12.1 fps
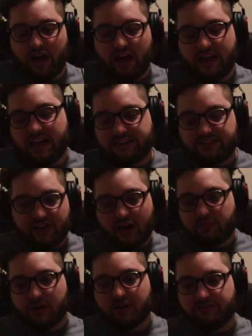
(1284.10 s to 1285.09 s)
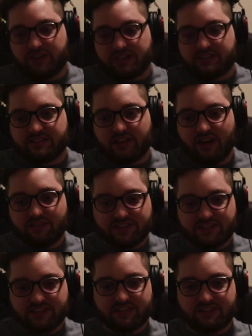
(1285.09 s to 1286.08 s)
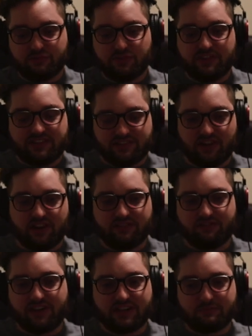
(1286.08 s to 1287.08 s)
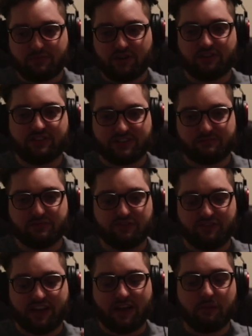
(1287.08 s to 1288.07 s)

it's not perfect. Obviously, this movie is not a fucking perfect movie.